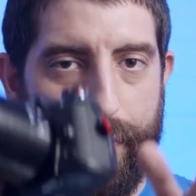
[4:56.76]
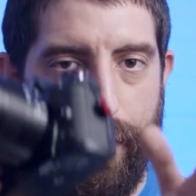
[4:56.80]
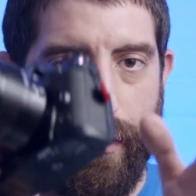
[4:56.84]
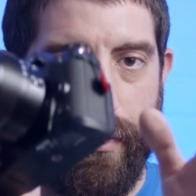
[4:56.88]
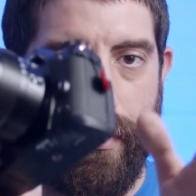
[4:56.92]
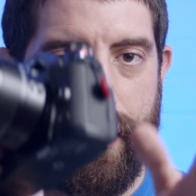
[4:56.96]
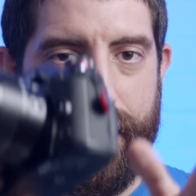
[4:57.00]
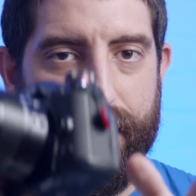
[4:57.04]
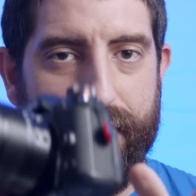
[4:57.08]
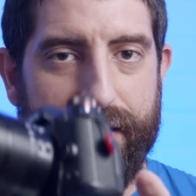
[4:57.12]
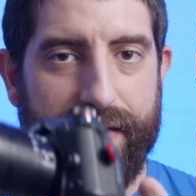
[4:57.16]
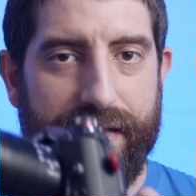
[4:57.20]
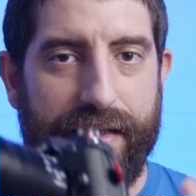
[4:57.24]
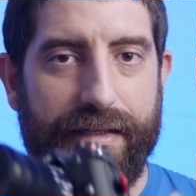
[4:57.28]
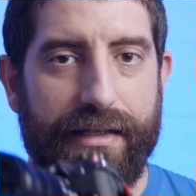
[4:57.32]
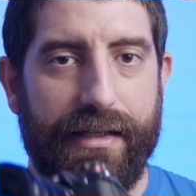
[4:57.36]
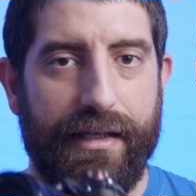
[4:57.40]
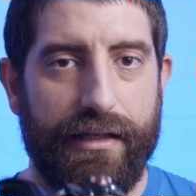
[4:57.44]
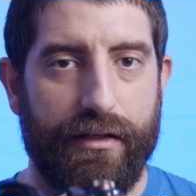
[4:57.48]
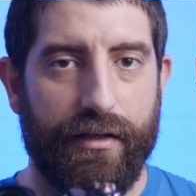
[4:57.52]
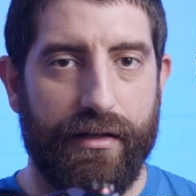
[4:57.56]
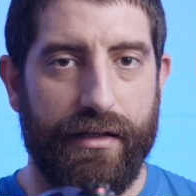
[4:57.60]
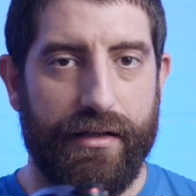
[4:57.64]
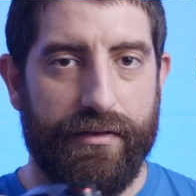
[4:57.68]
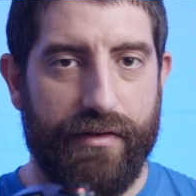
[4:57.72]
or just setting it
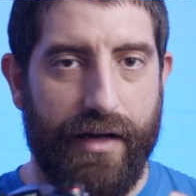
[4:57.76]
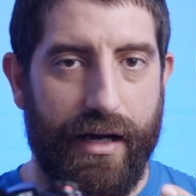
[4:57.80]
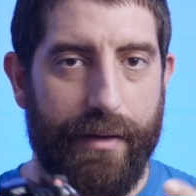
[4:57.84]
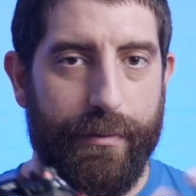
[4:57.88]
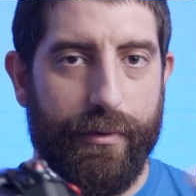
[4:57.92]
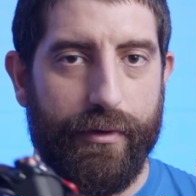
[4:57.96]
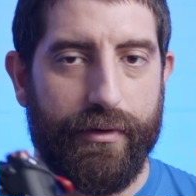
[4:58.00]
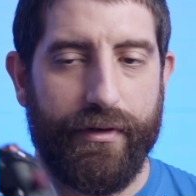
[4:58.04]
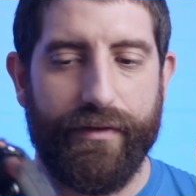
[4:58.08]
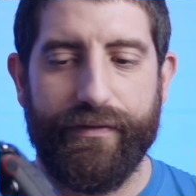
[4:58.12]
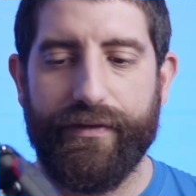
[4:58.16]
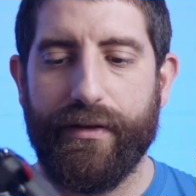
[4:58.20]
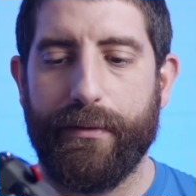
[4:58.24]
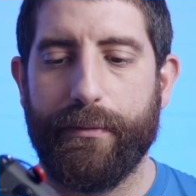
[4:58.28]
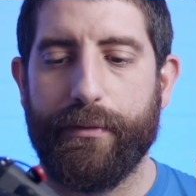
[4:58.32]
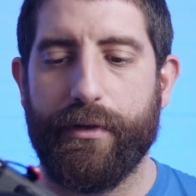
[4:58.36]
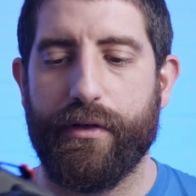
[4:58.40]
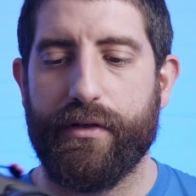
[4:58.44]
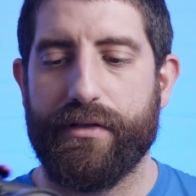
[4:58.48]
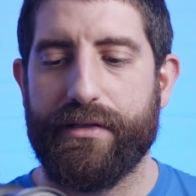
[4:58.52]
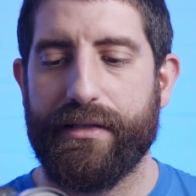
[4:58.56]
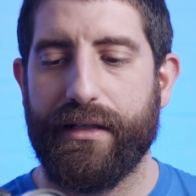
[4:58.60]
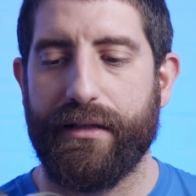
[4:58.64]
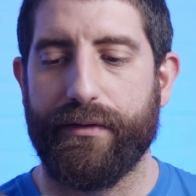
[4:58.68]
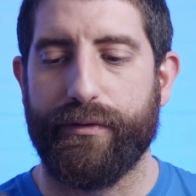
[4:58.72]
on a tripod and filming
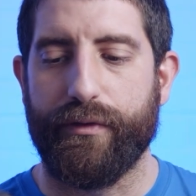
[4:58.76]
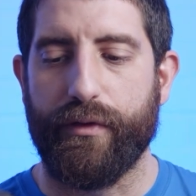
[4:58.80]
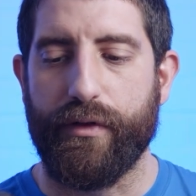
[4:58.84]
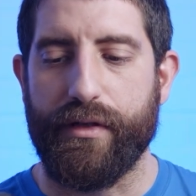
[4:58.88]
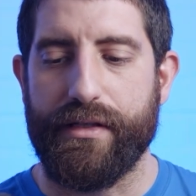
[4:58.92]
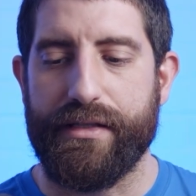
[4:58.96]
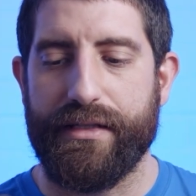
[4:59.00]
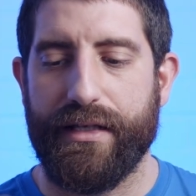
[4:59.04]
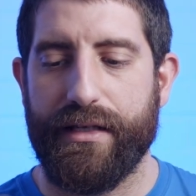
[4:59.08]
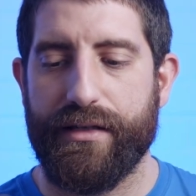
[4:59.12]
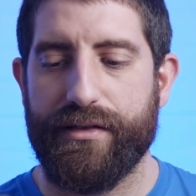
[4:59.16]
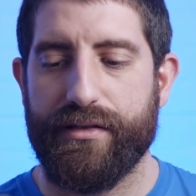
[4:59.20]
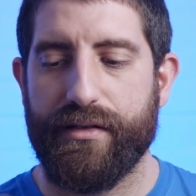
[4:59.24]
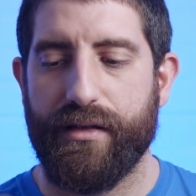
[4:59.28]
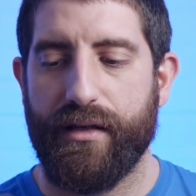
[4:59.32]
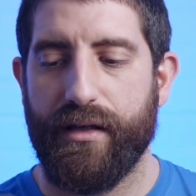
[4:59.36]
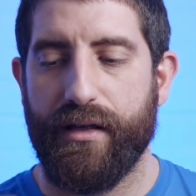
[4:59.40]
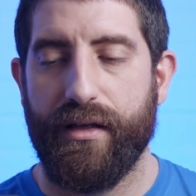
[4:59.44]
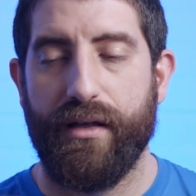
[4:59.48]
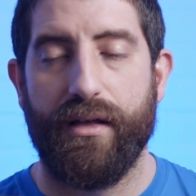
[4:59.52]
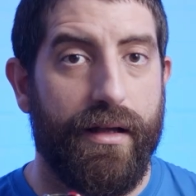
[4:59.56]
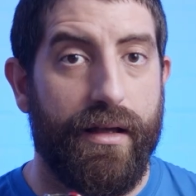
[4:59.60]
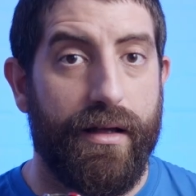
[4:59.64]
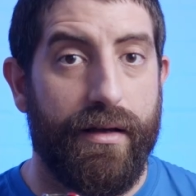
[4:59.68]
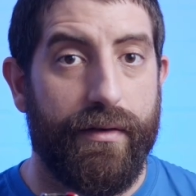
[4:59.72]
yourself or such,
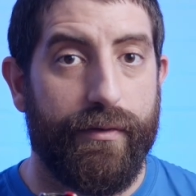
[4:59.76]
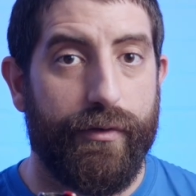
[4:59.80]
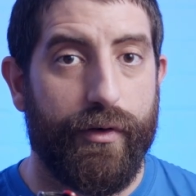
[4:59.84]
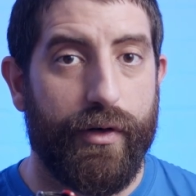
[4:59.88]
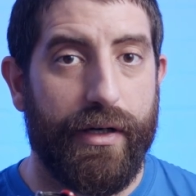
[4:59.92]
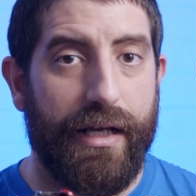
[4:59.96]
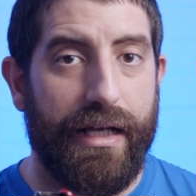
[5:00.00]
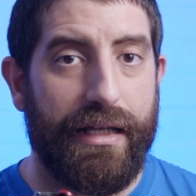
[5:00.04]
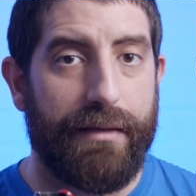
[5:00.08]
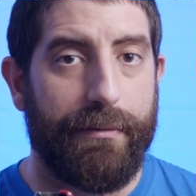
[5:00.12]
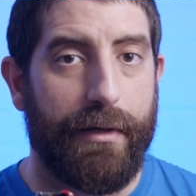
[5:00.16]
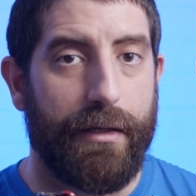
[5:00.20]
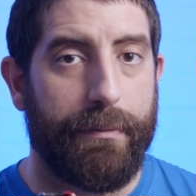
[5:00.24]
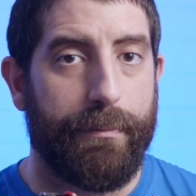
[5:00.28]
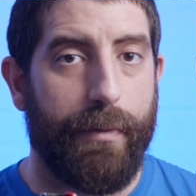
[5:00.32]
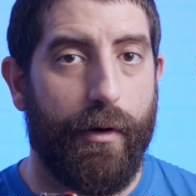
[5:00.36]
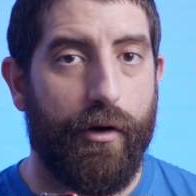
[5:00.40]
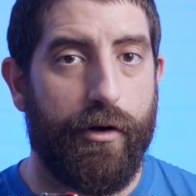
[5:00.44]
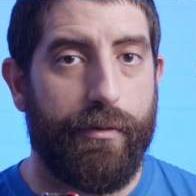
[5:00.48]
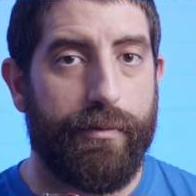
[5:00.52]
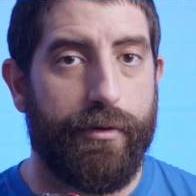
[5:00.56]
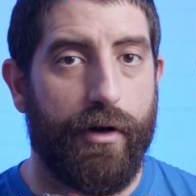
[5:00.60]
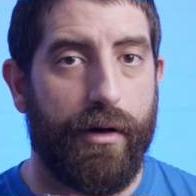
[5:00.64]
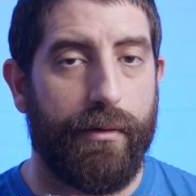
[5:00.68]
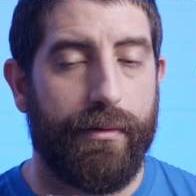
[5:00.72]
Forget about power
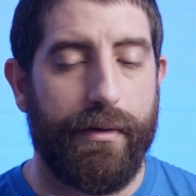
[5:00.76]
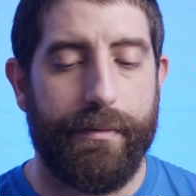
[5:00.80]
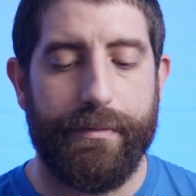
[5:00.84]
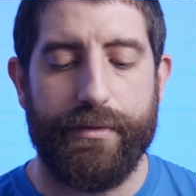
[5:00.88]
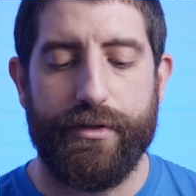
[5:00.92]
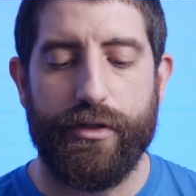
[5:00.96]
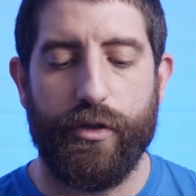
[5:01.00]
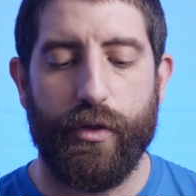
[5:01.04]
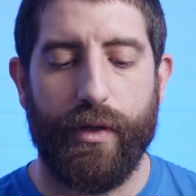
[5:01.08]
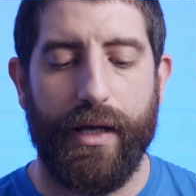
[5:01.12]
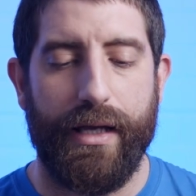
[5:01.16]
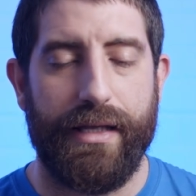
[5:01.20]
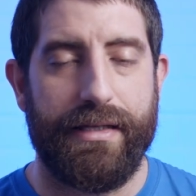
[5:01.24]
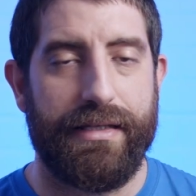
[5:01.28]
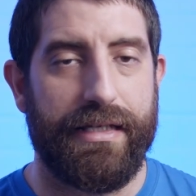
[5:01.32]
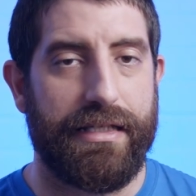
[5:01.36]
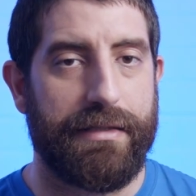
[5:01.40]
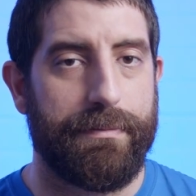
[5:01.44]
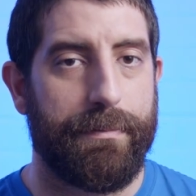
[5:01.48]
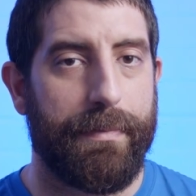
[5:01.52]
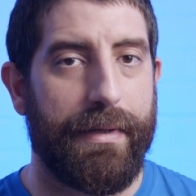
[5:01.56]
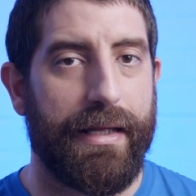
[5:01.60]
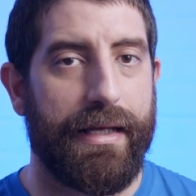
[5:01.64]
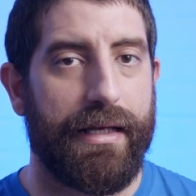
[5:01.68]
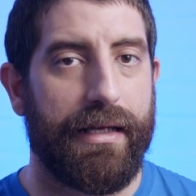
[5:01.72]
problems, you can
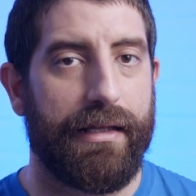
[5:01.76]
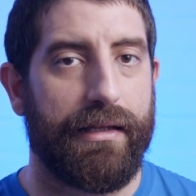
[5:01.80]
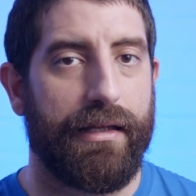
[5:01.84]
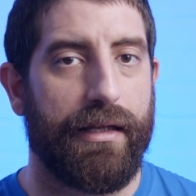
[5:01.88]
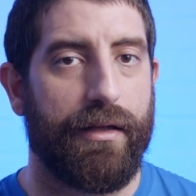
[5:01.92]
just plug it